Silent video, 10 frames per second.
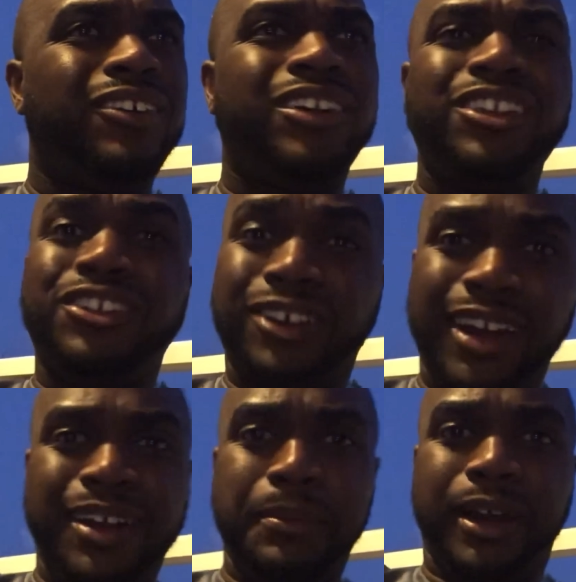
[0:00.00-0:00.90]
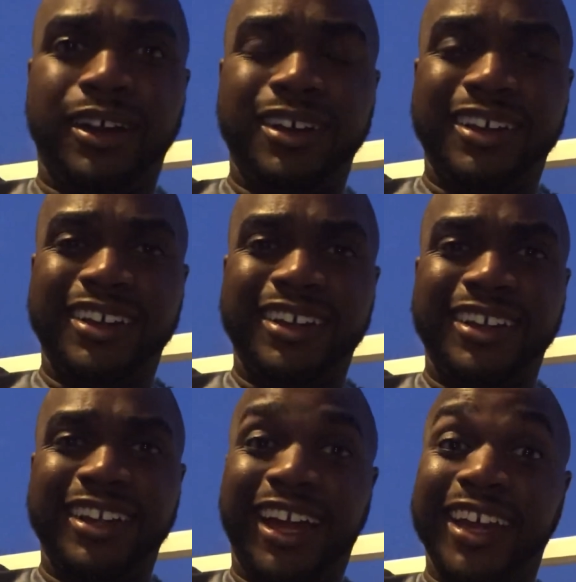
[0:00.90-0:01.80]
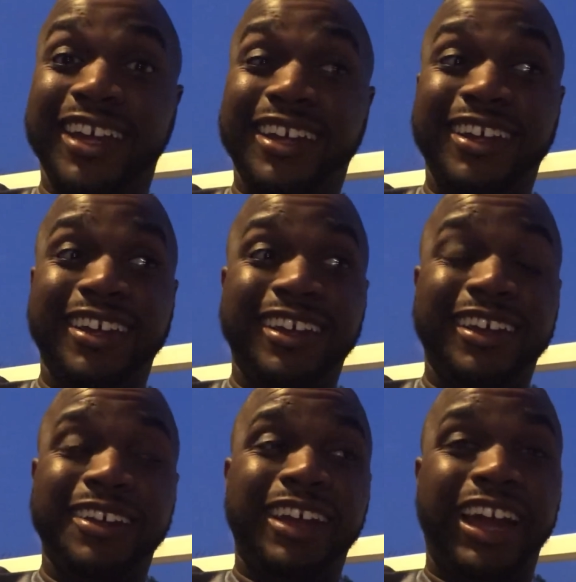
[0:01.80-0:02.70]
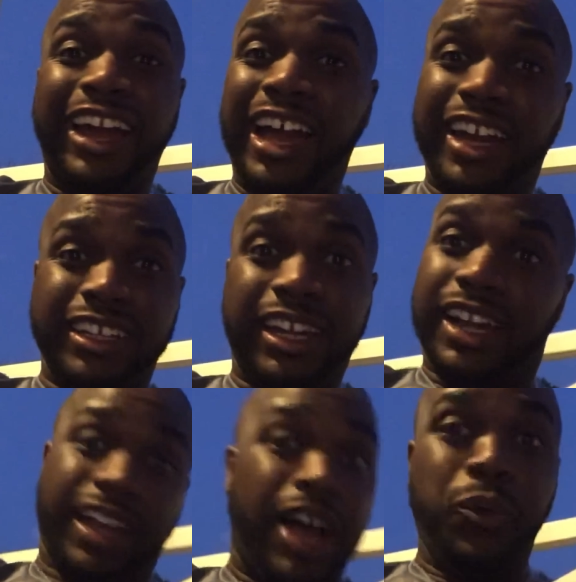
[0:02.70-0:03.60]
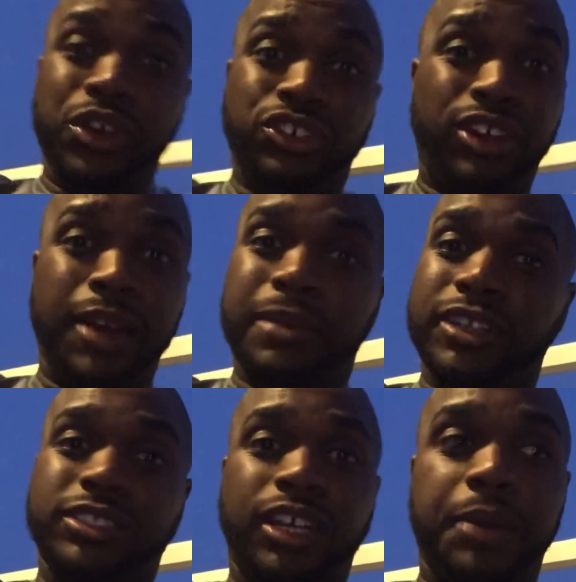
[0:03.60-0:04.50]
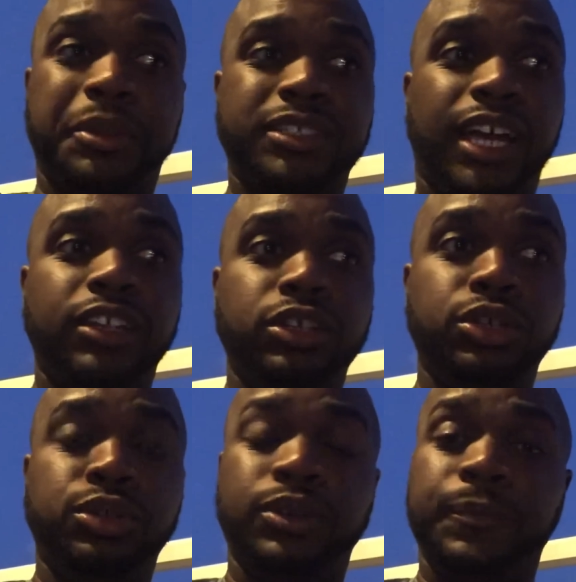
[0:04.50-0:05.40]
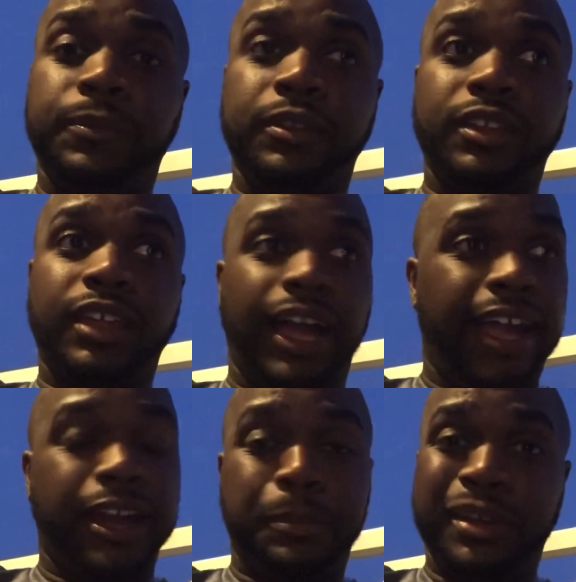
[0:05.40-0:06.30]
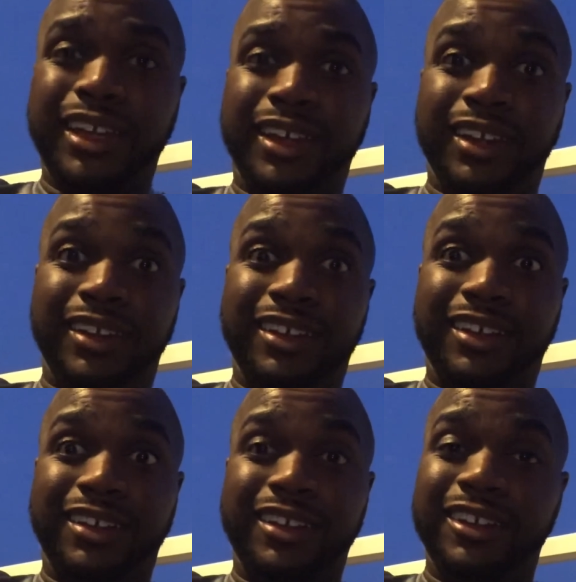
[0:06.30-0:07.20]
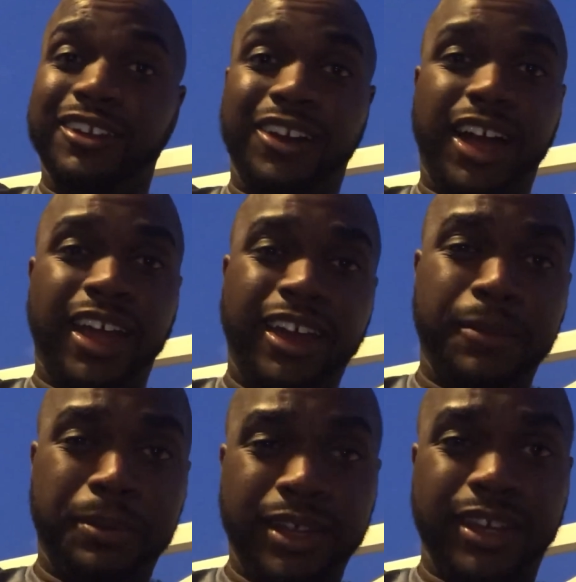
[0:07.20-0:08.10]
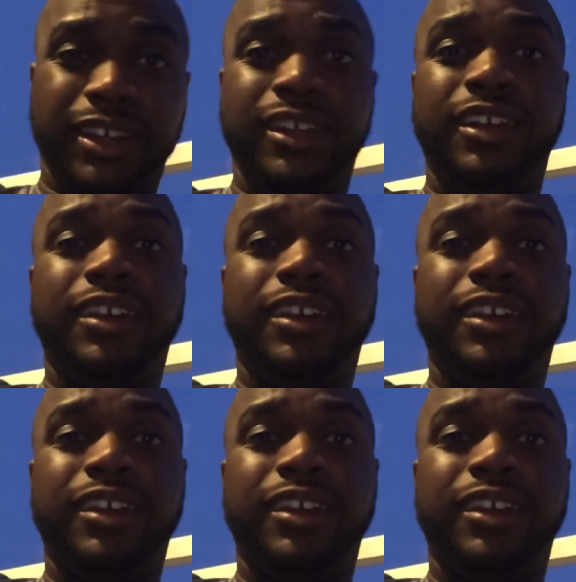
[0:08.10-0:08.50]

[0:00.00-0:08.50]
What are you crying about? Like, and I wouldn't cry about the job, because I knew I had a plan. You know, I had a plan.